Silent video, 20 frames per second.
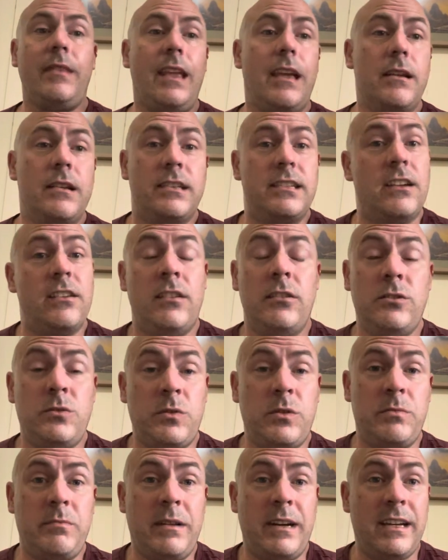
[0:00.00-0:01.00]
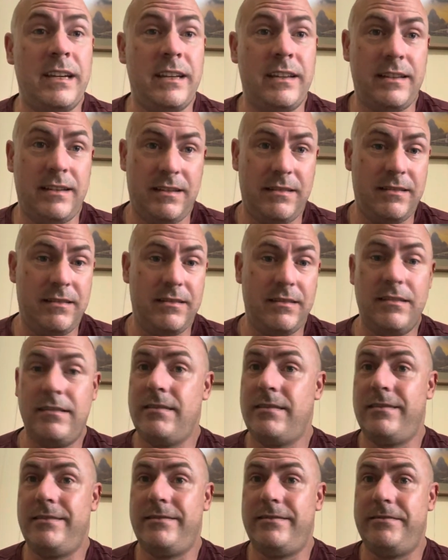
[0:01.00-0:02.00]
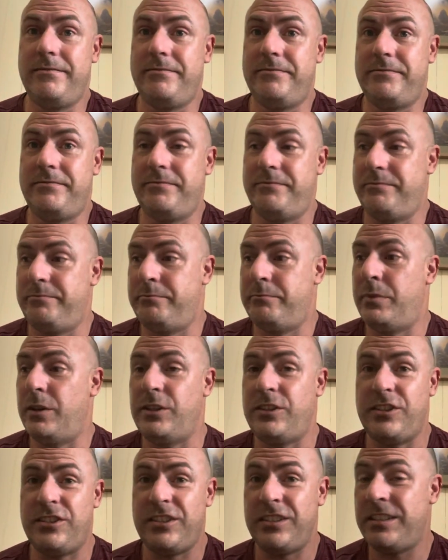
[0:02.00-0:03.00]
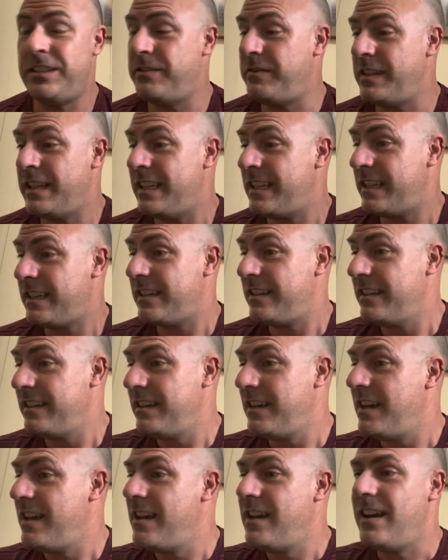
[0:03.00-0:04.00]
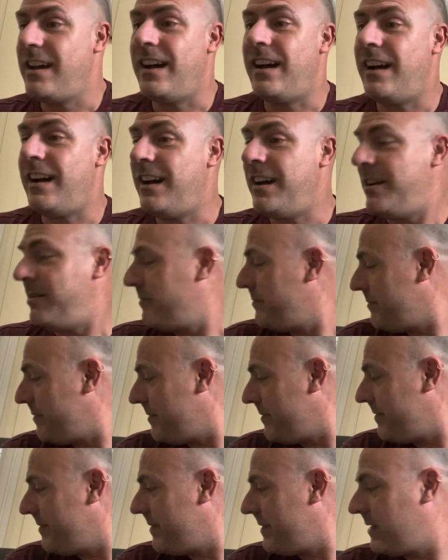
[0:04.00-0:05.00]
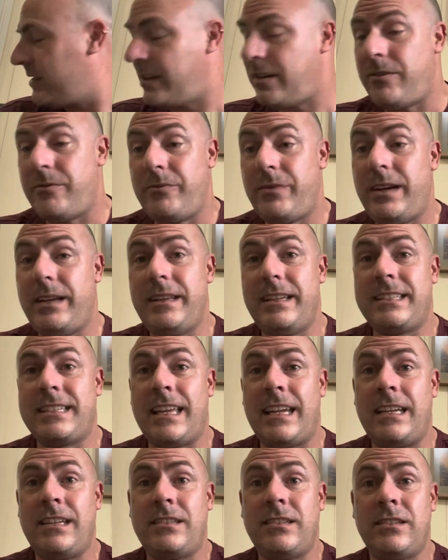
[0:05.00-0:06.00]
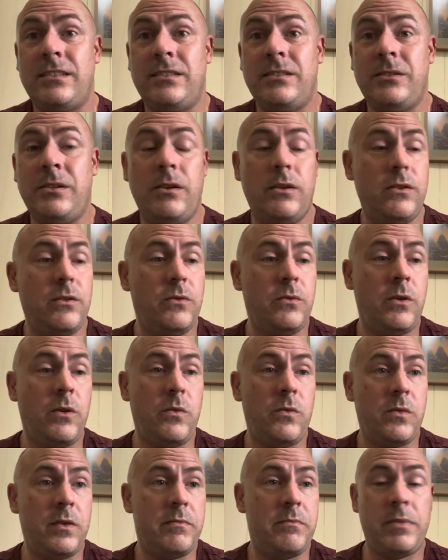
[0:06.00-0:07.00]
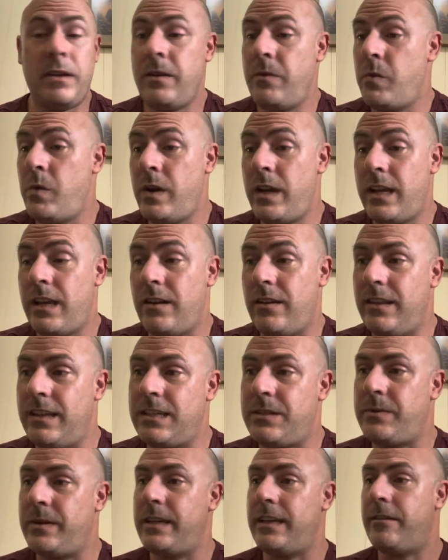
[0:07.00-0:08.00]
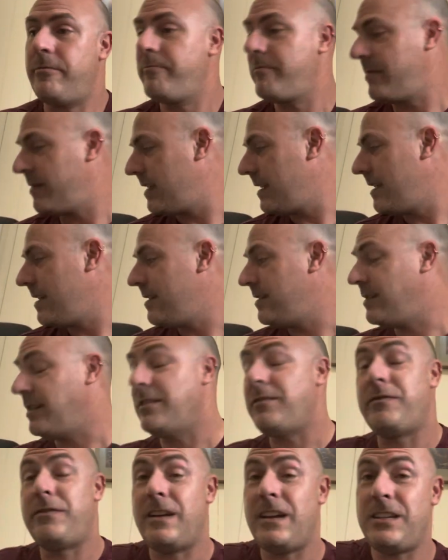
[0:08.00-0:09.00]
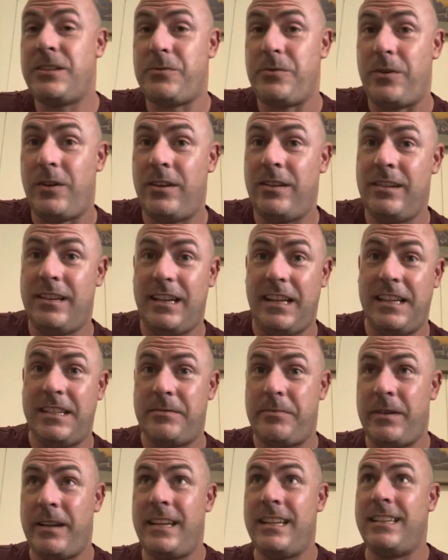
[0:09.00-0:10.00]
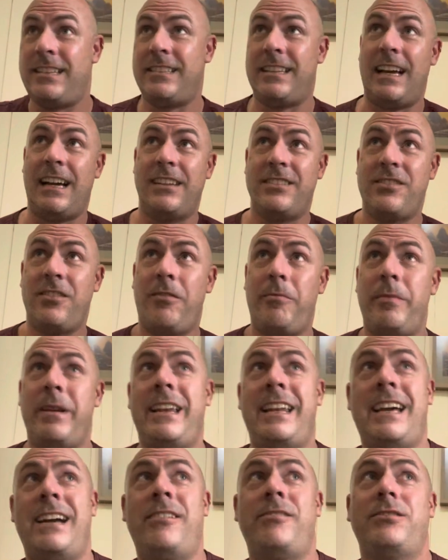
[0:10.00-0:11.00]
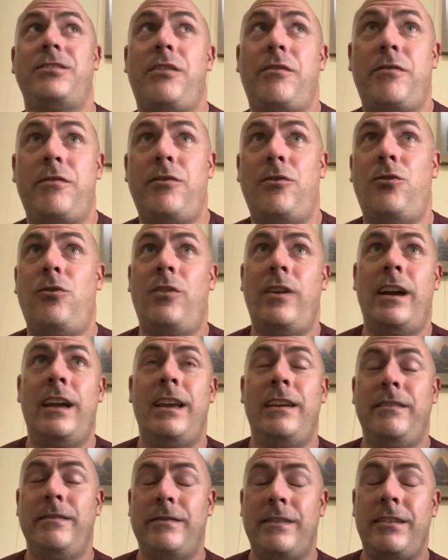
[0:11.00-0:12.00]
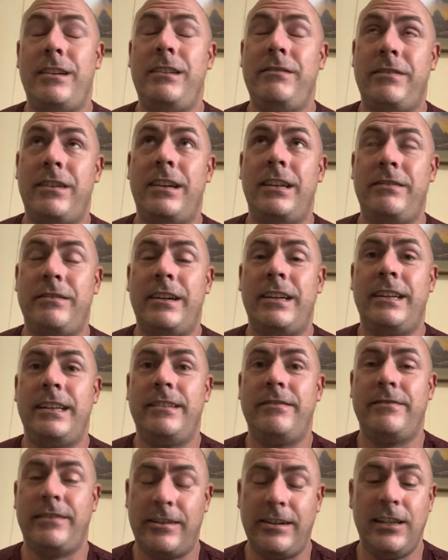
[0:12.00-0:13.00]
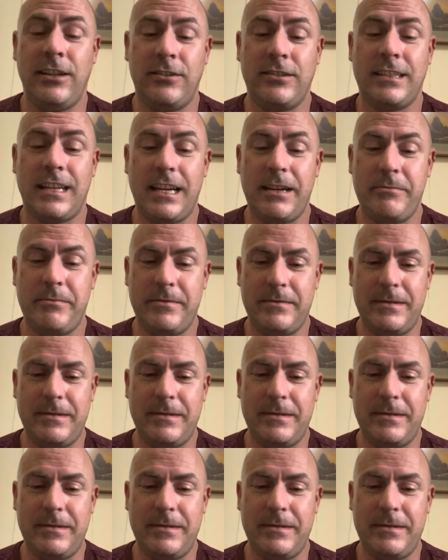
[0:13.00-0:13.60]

So those was my purchases, if you like. So right, let's get into what we've been working on this week. So the first one is a piece that has not been out for a very, very, very, very long time.